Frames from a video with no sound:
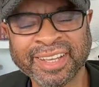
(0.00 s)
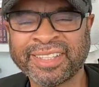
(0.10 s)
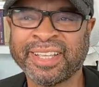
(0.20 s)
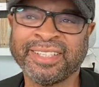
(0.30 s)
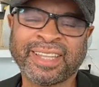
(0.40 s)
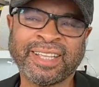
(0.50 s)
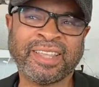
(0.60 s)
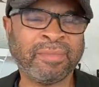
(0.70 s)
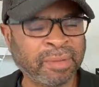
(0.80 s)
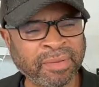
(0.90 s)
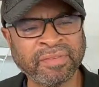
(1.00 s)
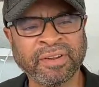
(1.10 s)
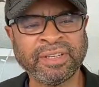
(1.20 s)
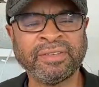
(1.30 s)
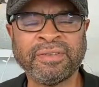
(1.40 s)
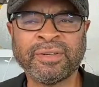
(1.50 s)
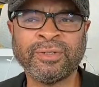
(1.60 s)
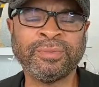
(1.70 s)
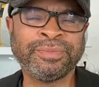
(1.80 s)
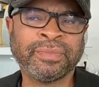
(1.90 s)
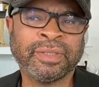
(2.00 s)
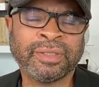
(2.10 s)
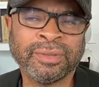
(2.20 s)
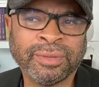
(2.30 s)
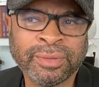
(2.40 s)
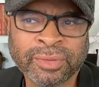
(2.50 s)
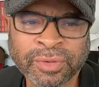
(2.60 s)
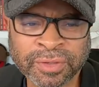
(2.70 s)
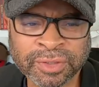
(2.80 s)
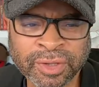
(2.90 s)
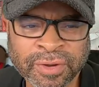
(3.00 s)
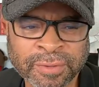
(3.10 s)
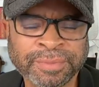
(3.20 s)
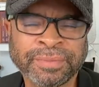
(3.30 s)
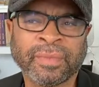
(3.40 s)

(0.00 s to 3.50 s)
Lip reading: things like that may be very difficult to sort of discern.